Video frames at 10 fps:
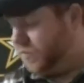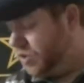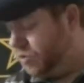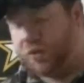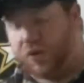
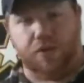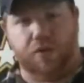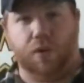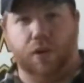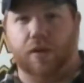The
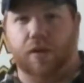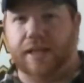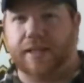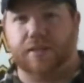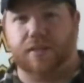recoil on it
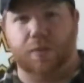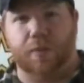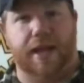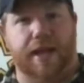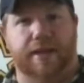isn't too
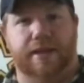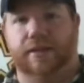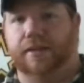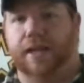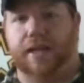bad.
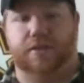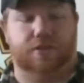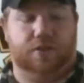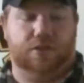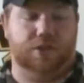
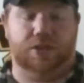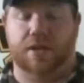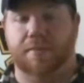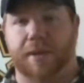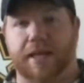It's just
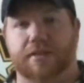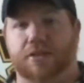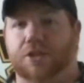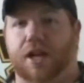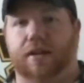an
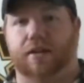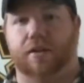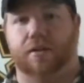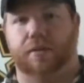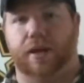amazing shotgun
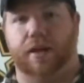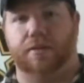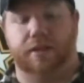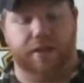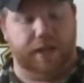all
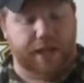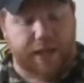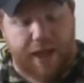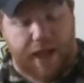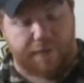around, and
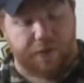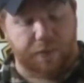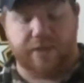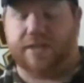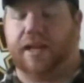I've
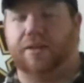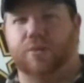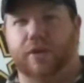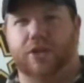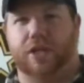always
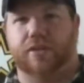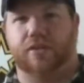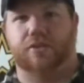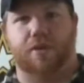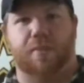liked
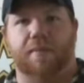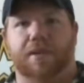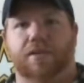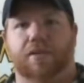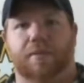Winchester, so I might
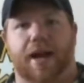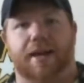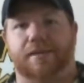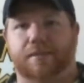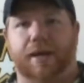be a little
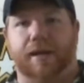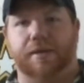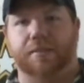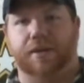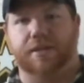biased
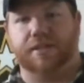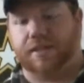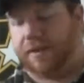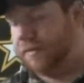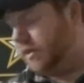about it, but this is
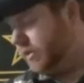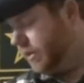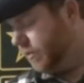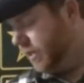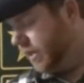definitely
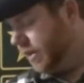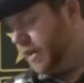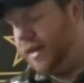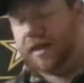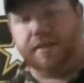something
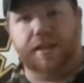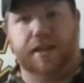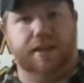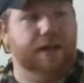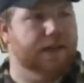
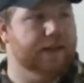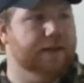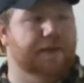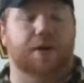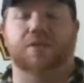that
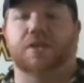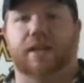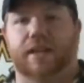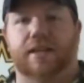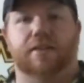if I was
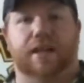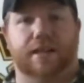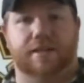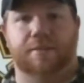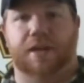looking to either
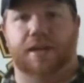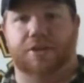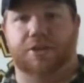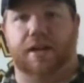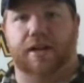get somebody a
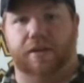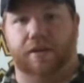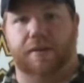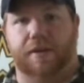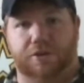shotgun
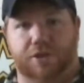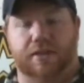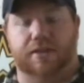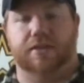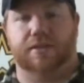or if I was trying
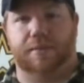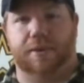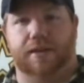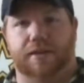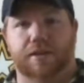to tell
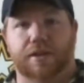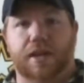somebody